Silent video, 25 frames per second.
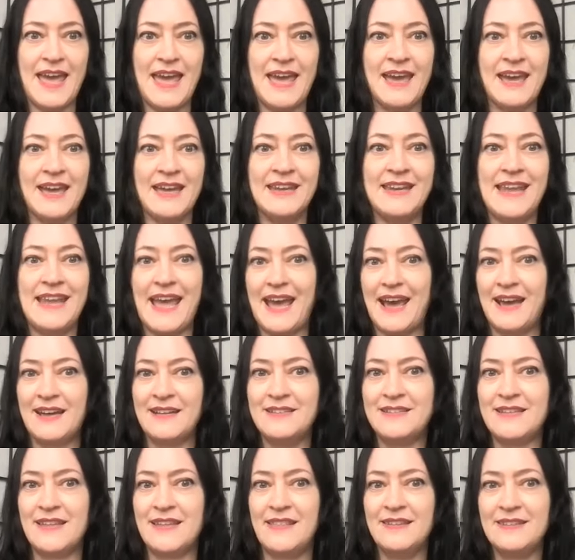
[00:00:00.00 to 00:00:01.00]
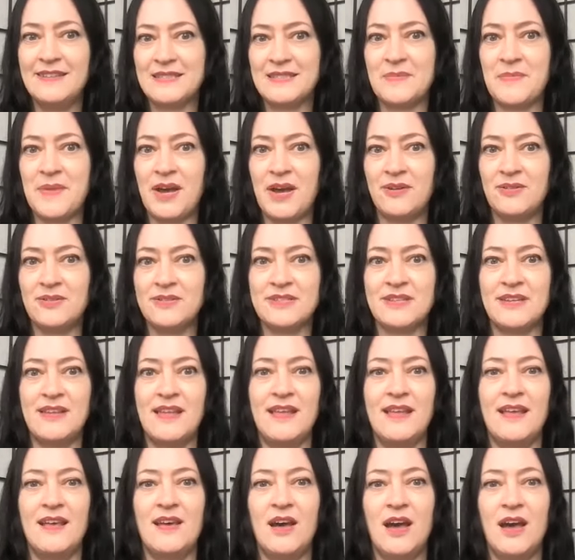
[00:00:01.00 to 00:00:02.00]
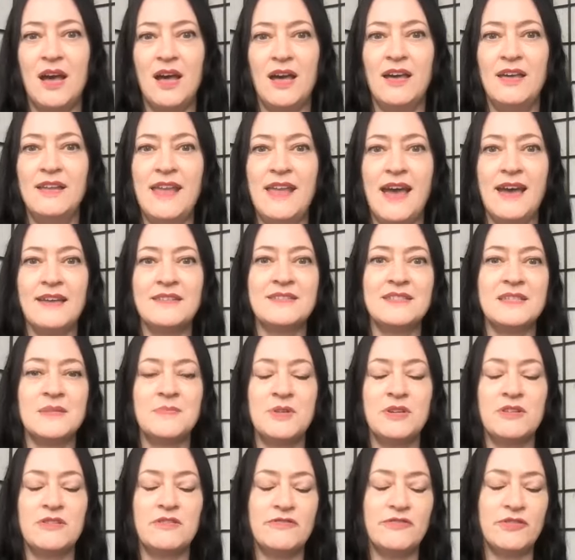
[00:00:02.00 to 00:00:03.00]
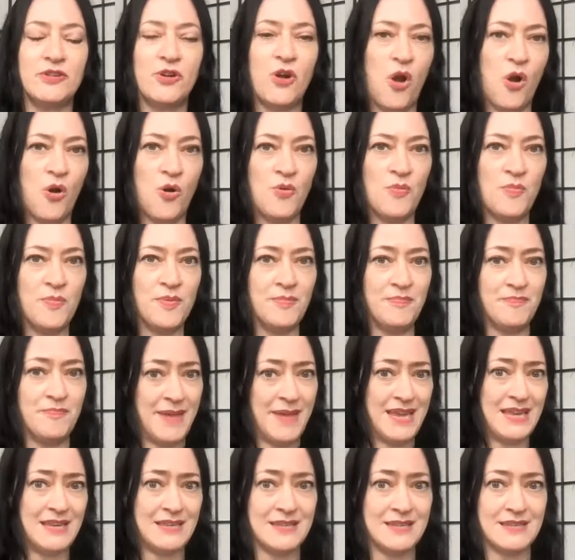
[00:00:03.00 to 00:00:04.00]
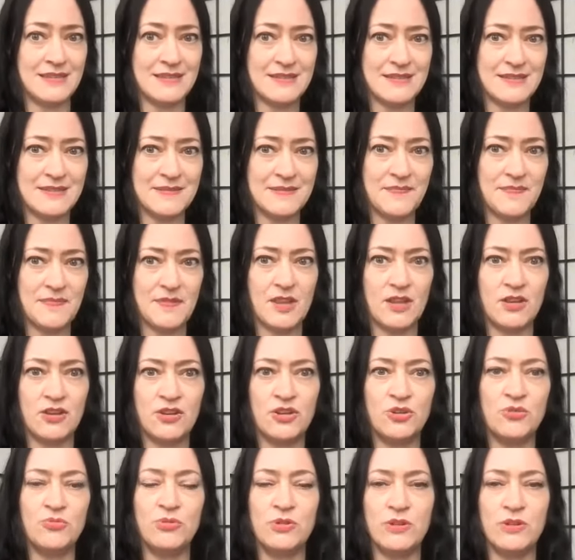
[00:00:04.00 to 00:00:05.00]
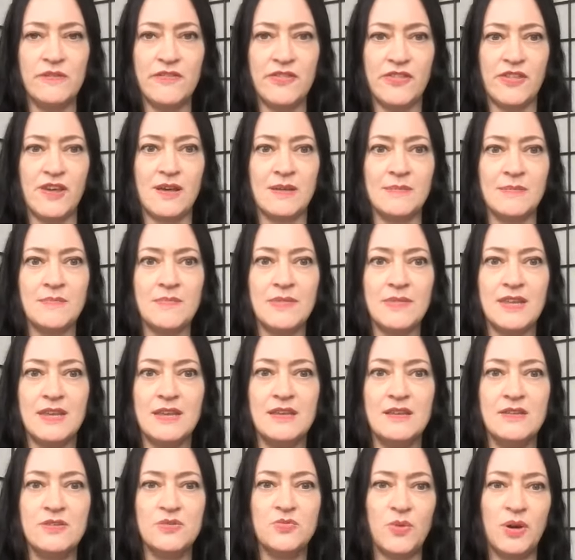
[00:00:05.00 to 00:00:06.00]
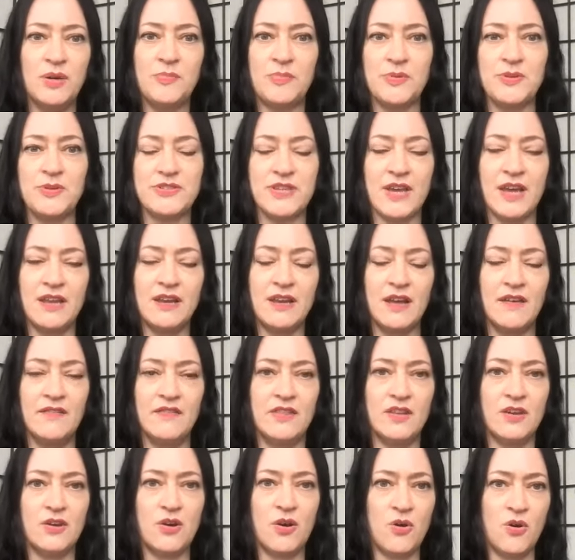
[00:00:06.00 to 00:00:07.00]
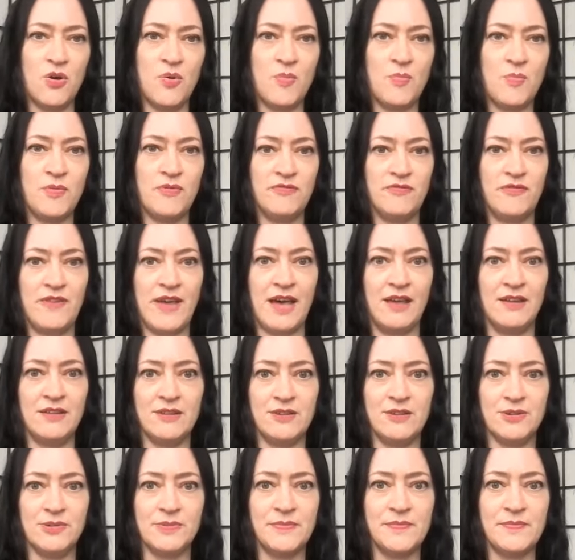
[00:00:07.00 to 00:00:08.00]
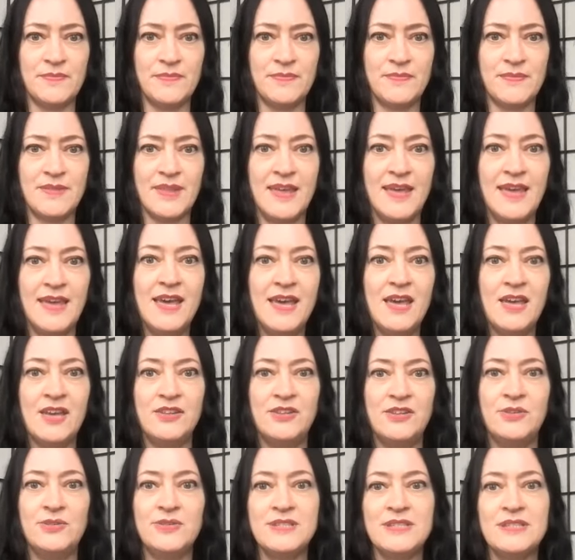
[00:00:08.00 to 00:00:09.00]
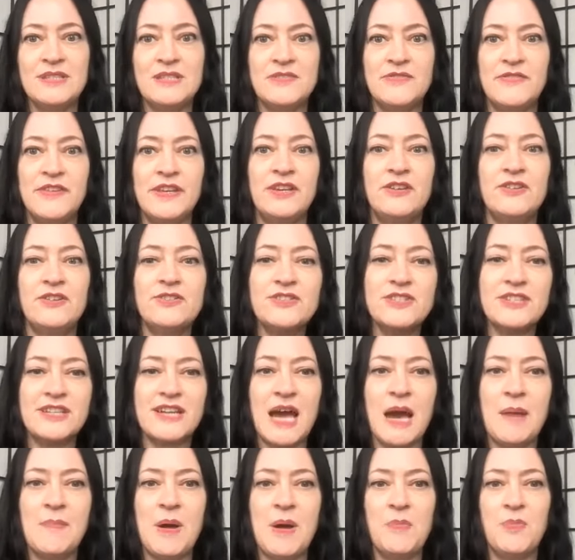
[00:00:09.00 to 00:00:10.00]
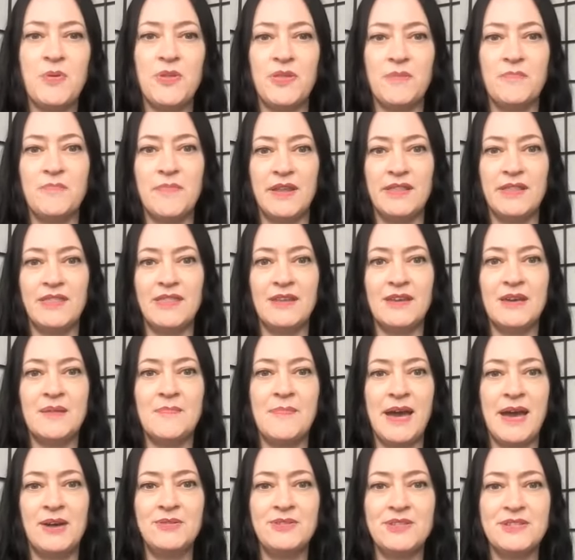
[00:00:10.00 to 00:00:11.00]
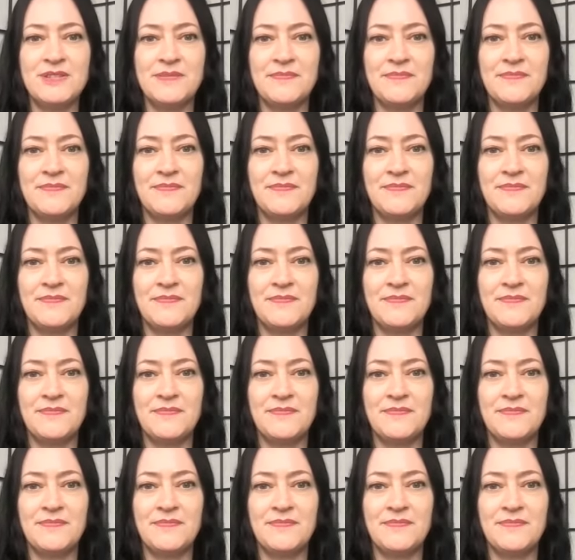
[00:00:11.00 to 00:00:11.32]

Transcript: and add to this amount an estimate for home maintenance. A good rule of thumb is 1% of the home value. Use these figures to come up with a monthly amount,